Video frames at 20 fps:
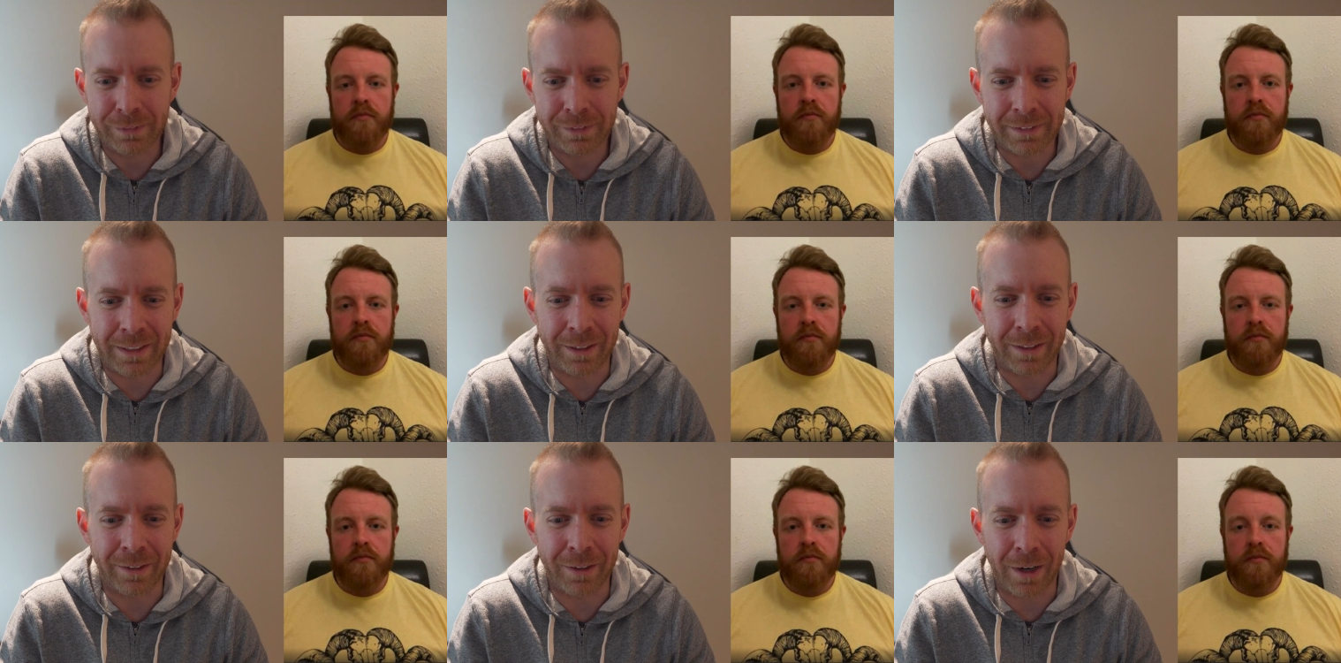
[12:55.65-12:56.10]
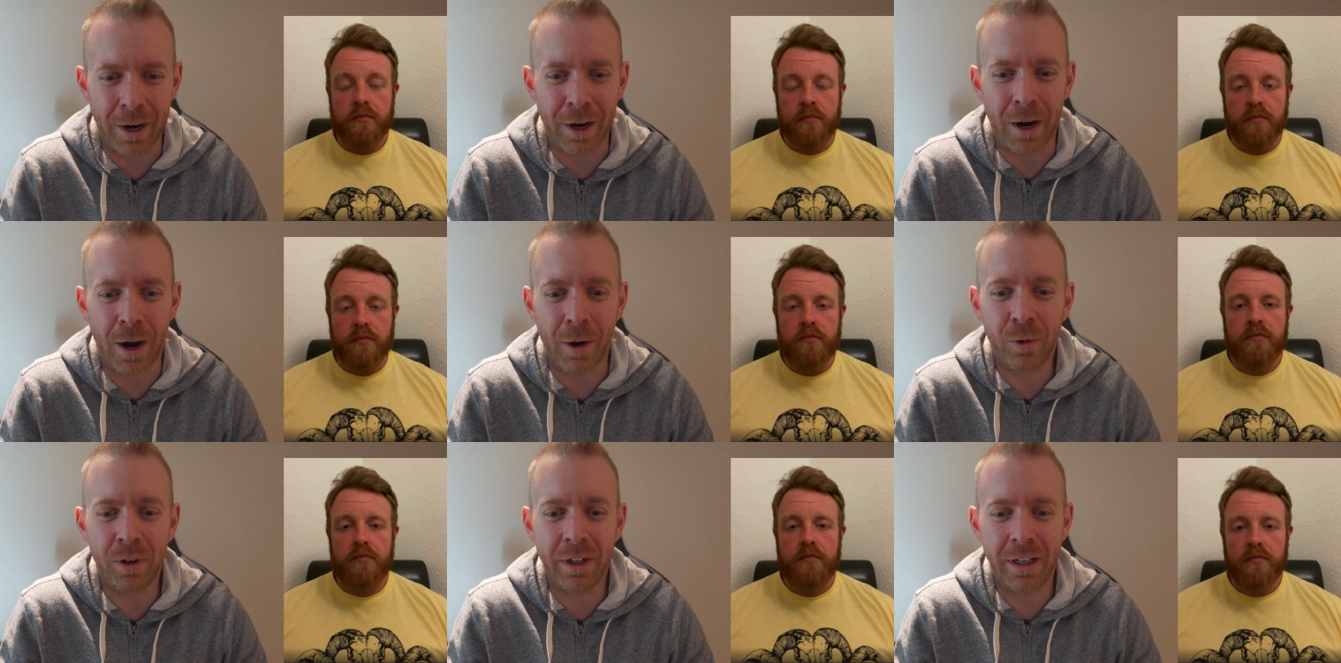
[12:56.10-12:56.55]
Speaker 1: like
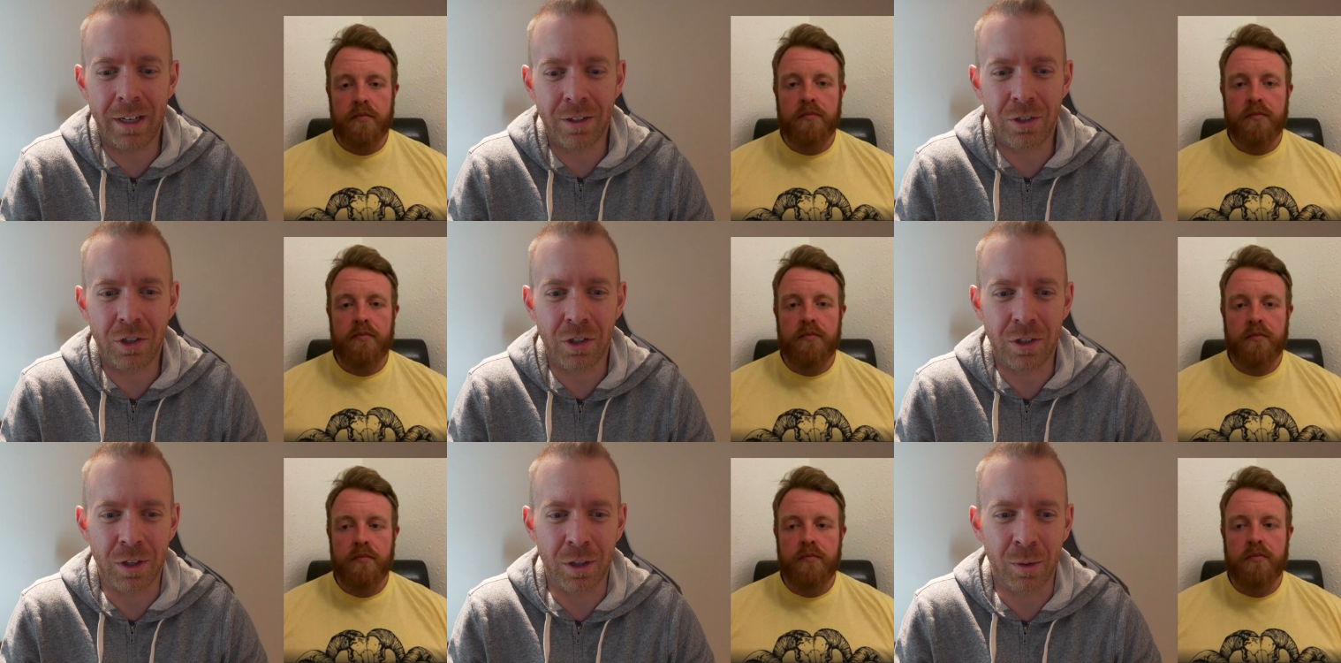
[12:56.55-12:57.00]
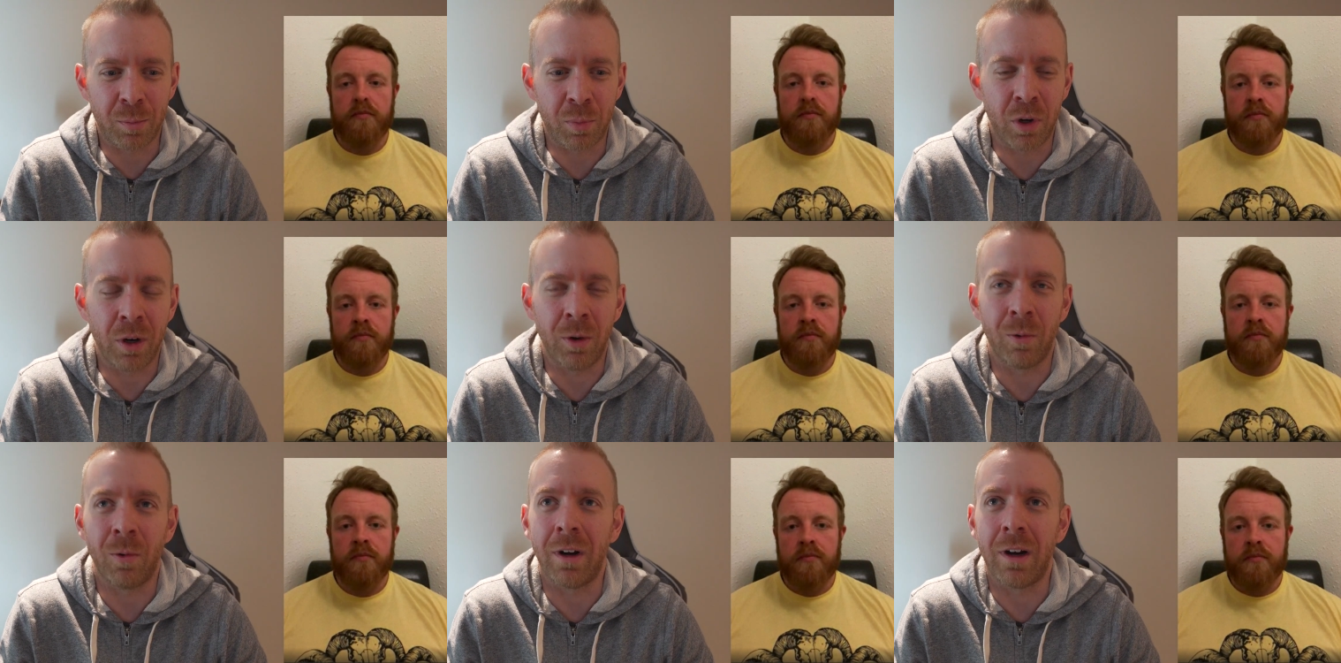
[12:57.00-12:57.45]
I, I want to get you to the
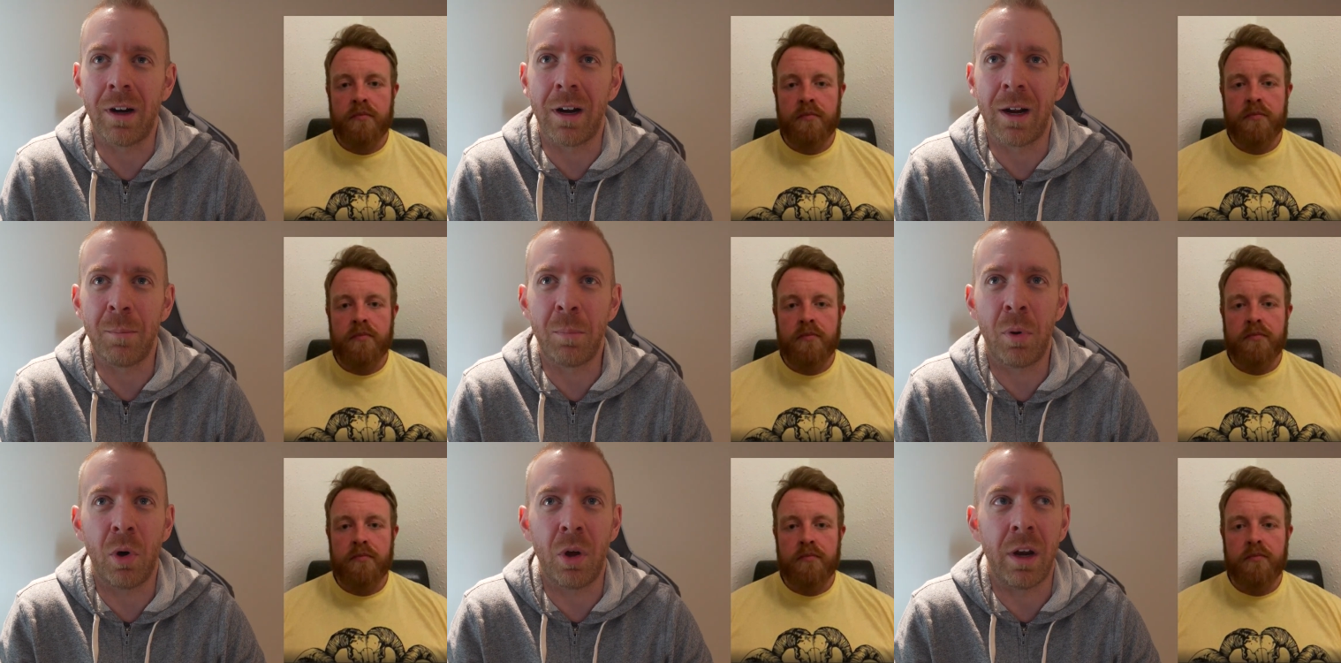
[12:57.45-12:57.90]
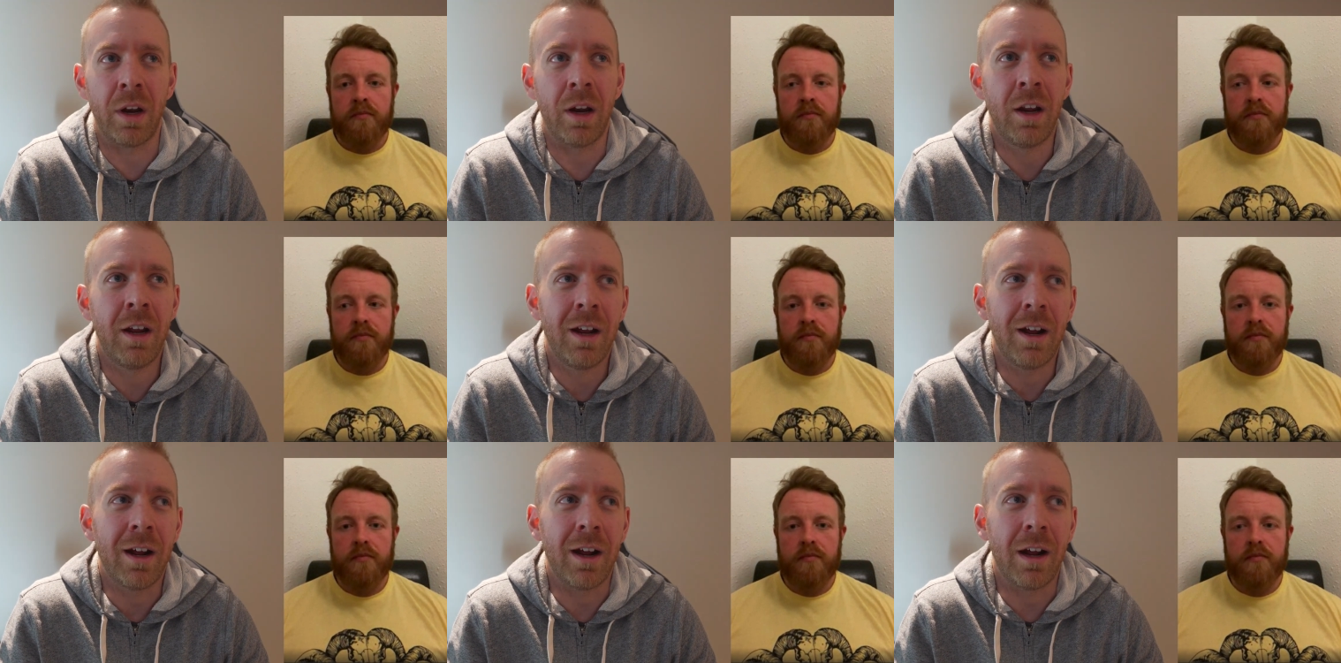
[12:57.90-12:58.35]
point where I put
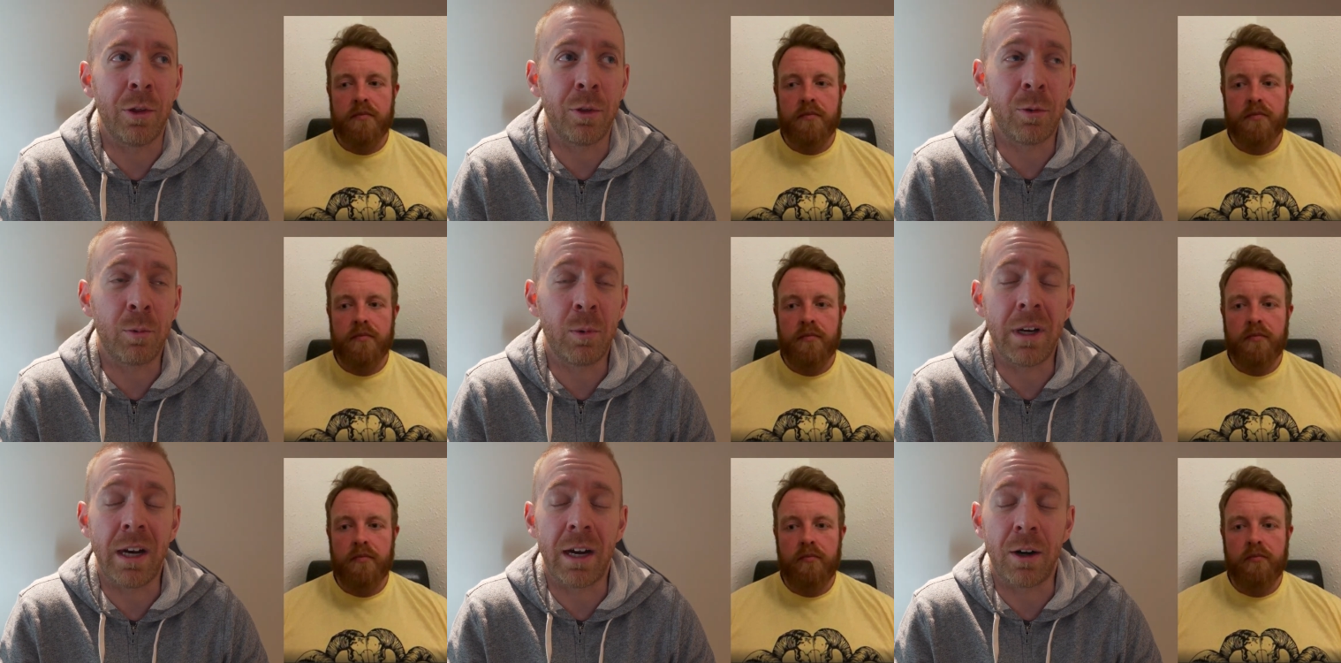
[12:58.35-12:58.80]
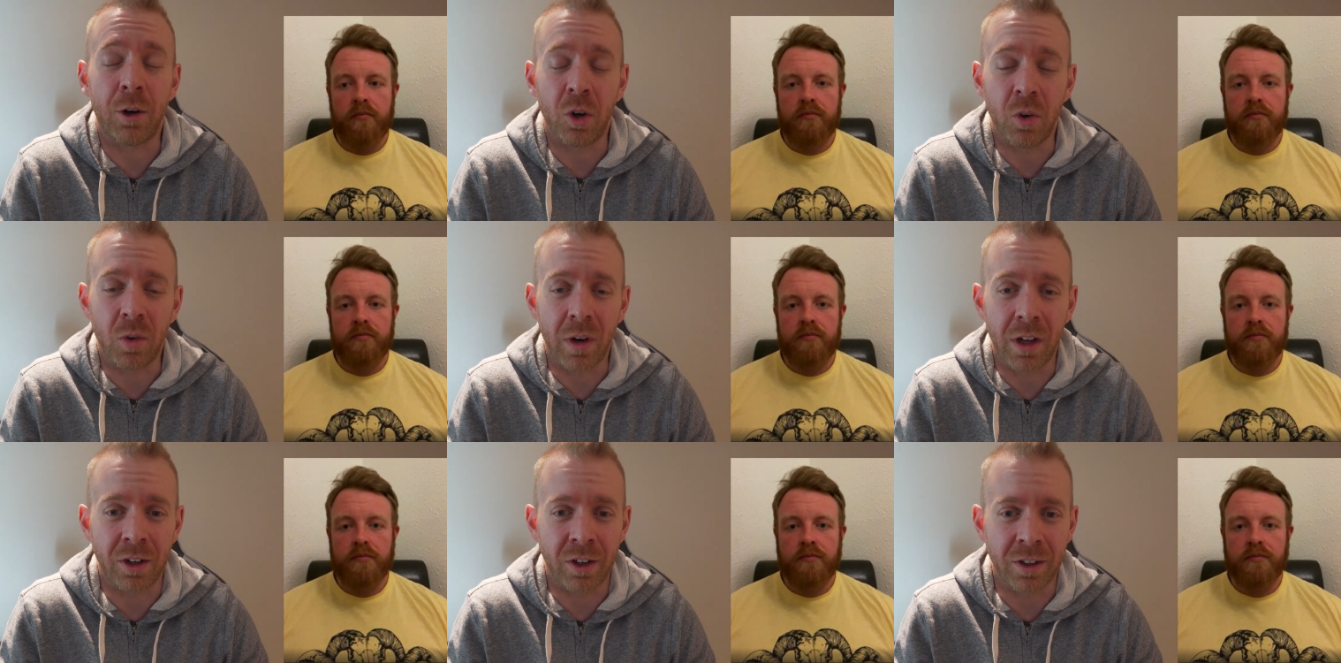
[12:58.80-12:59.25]
a three
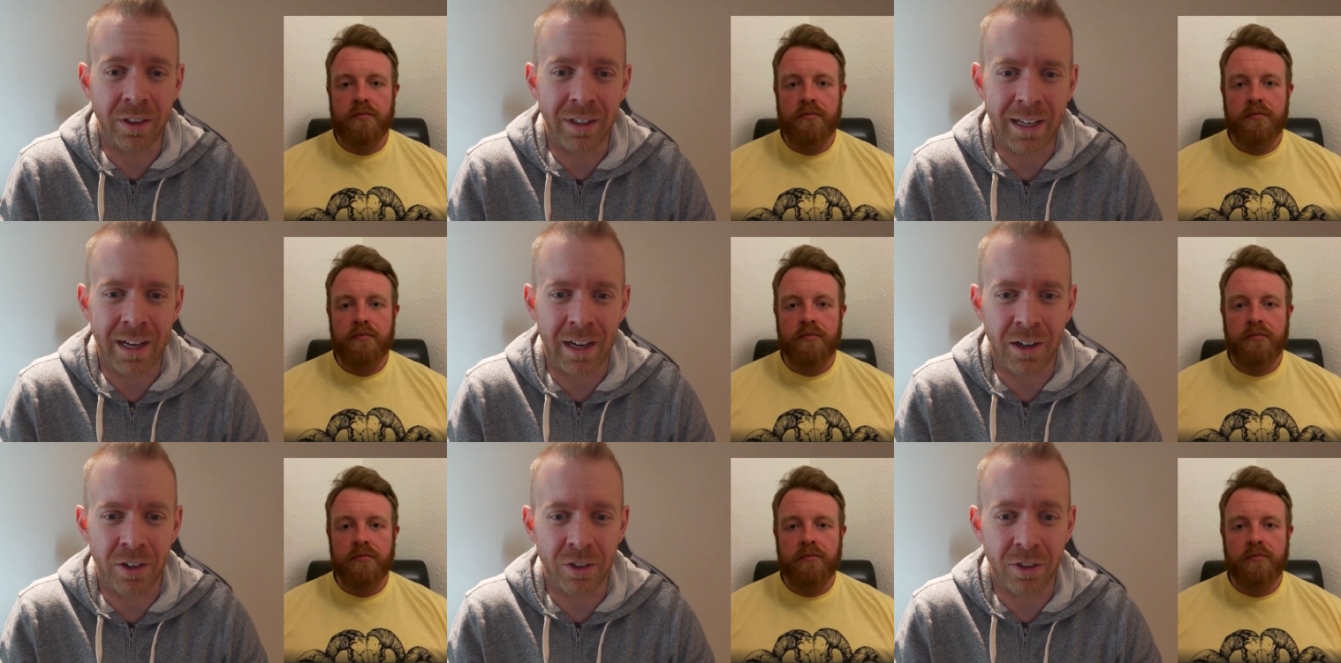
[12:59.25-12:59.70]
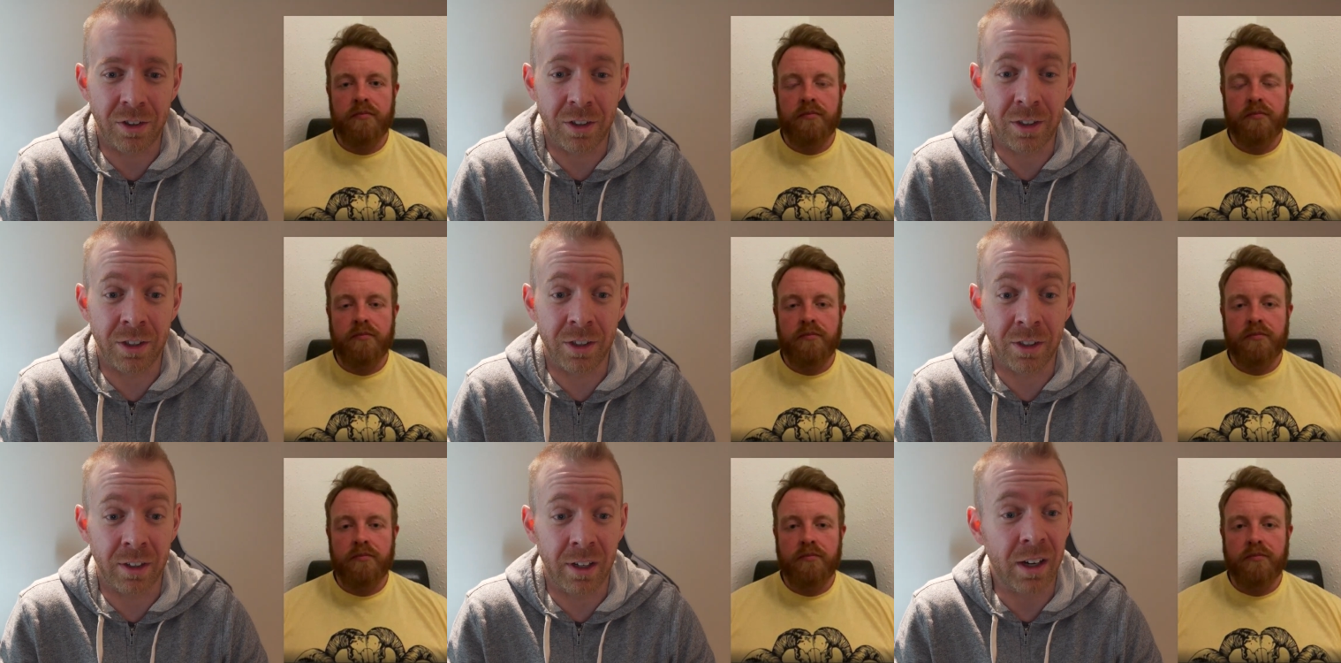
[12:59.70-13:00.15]
hour run on the calendar
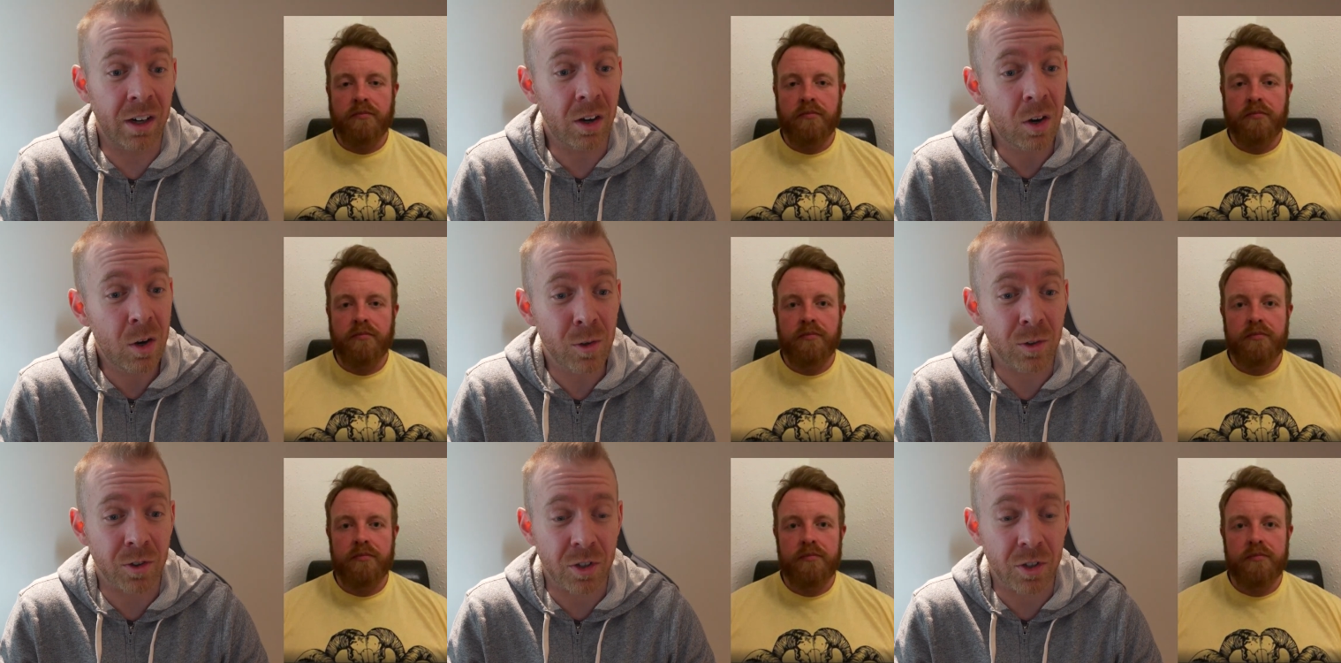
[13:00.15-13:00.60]
and you're like, oh,